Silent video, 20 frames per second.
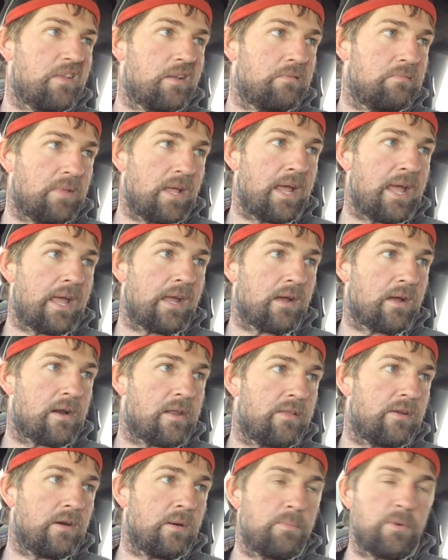They hang
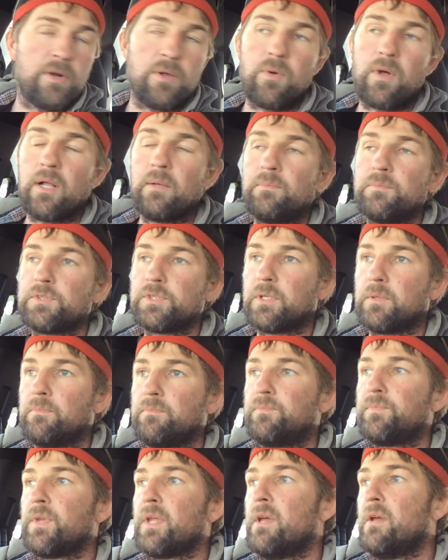onto the ear pretty well. So
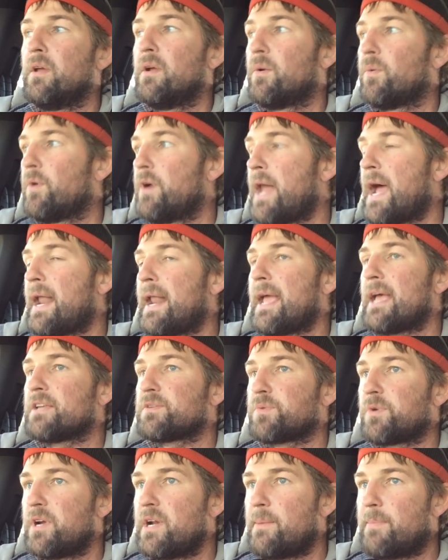we're not
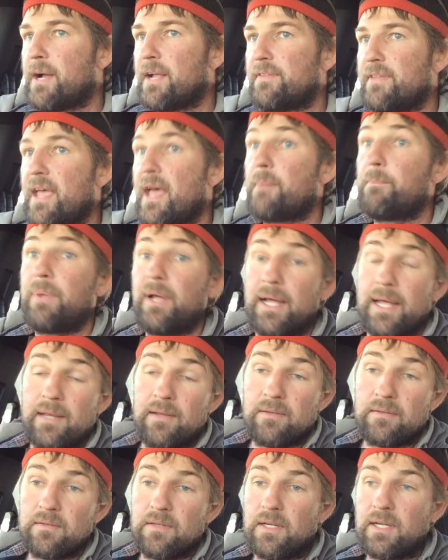as worried about that. But
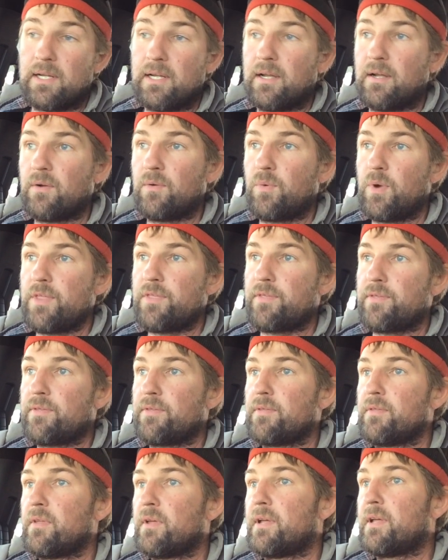
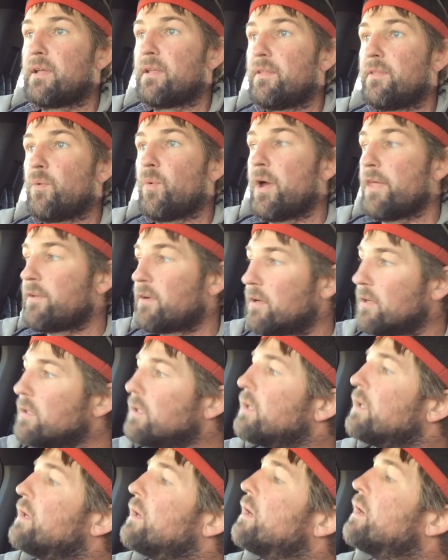with the weather,
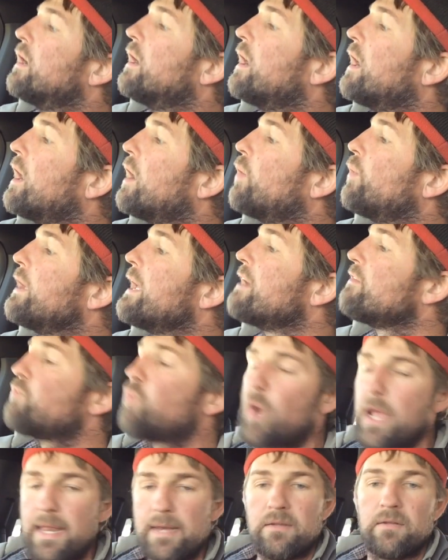we have
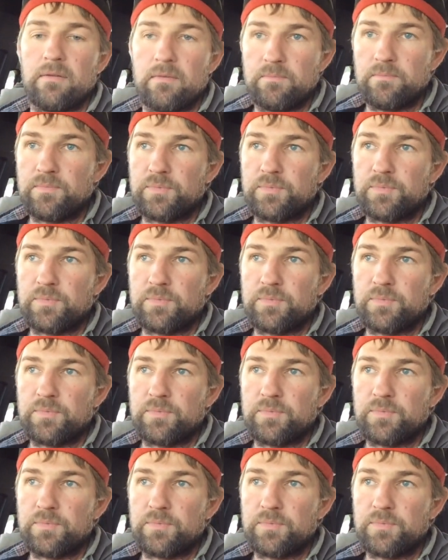wind.